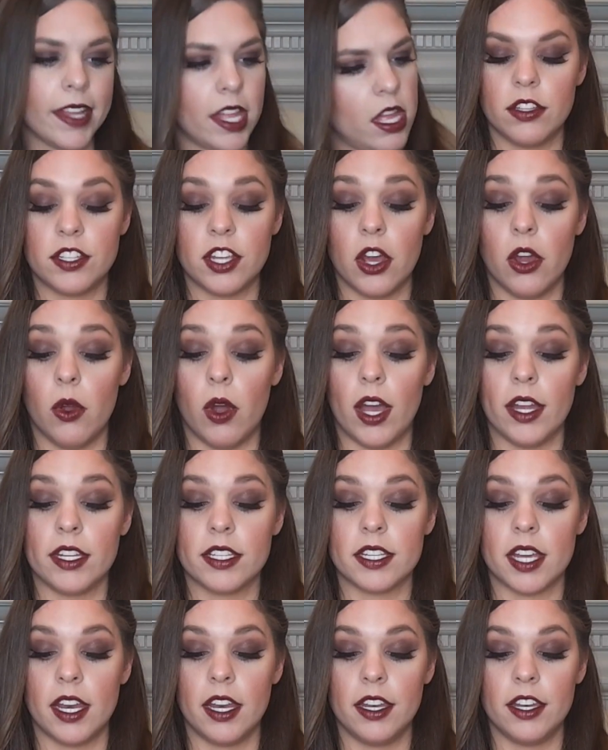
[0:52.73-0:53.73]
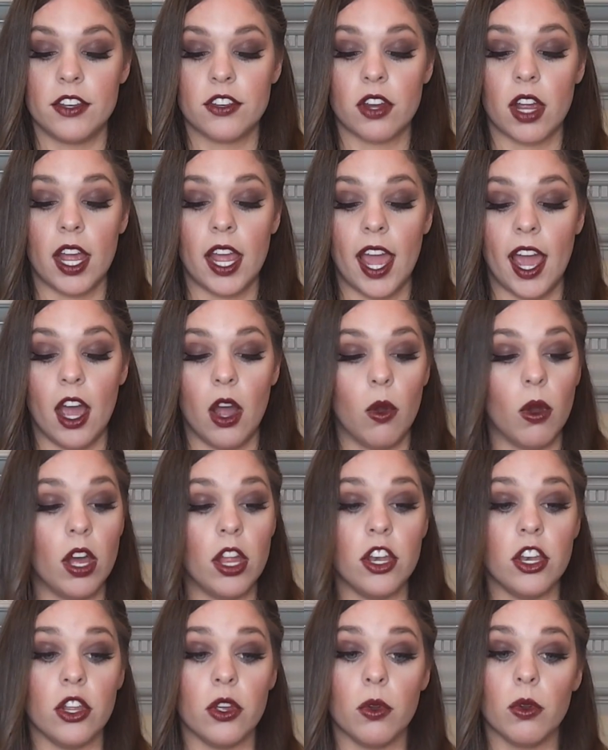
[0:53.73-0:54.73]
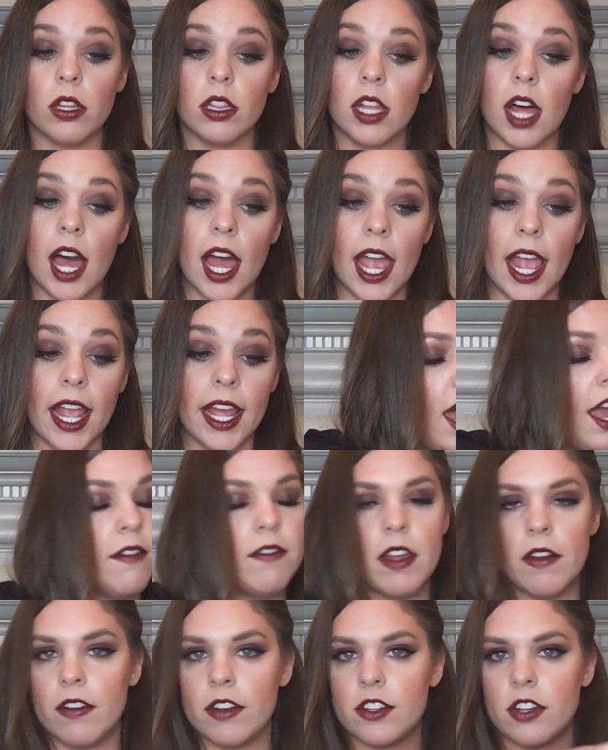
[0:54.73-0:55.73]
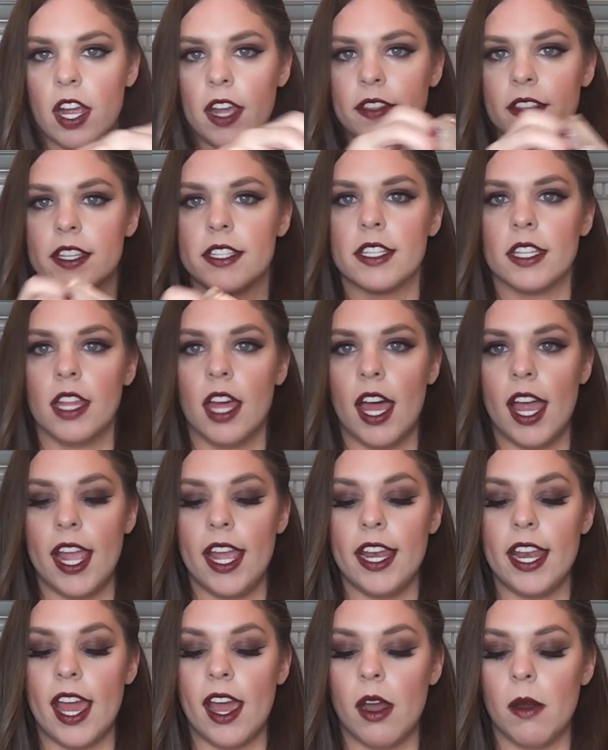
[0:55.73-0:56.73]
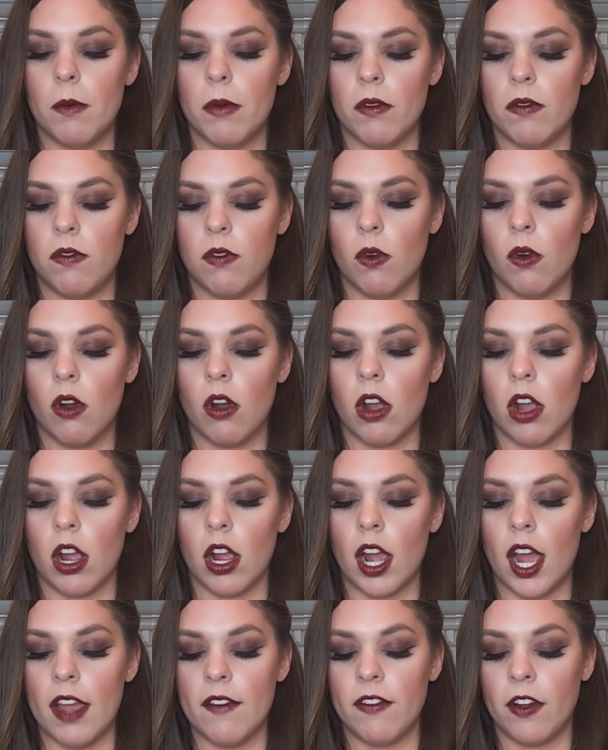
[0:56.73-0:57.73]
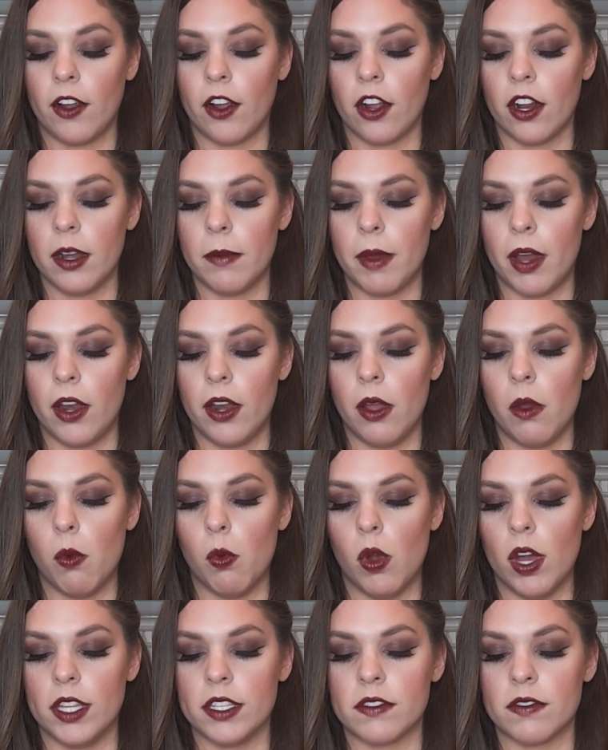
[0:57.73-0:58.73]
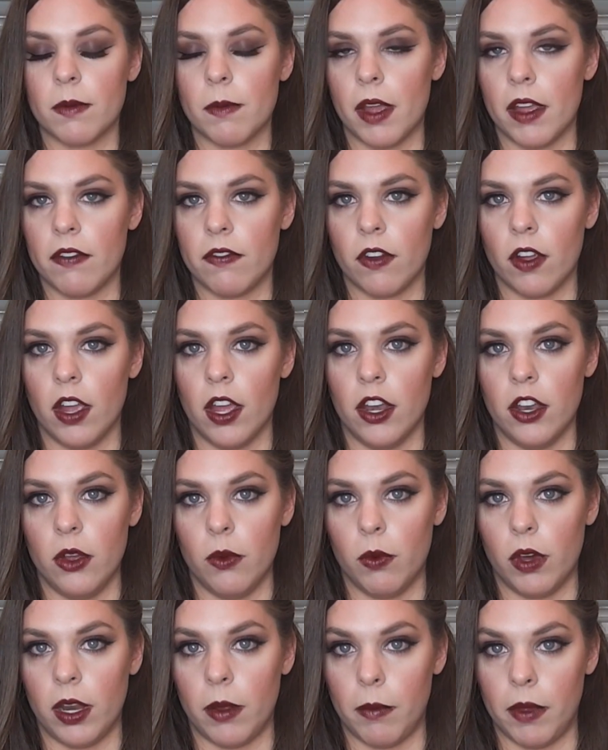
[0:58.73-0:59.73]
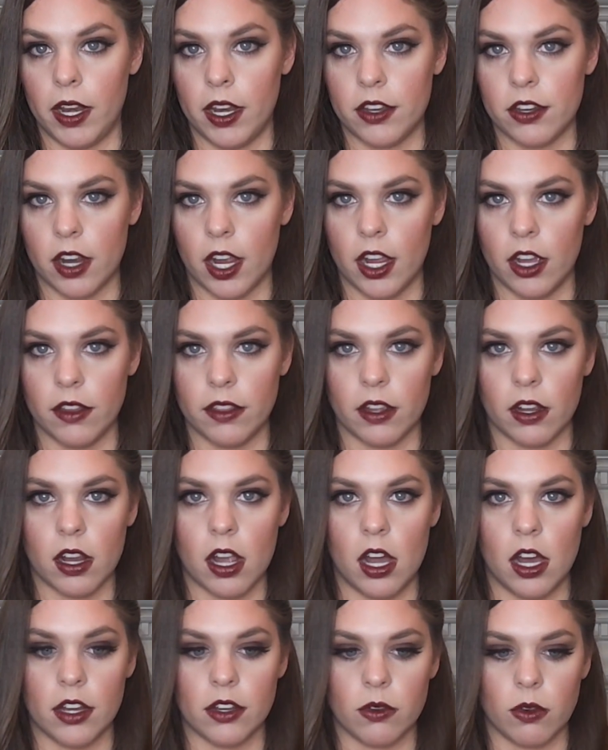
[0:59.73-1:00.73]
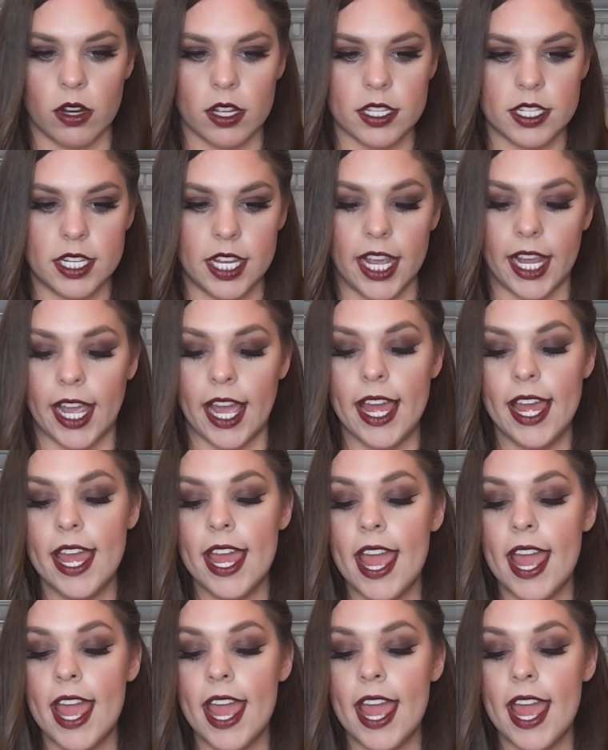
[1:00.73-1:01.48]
So I decided to try out a new line. I've never tried this line out before. I've heard about it once from my friend who wanted me to try out their contour stick.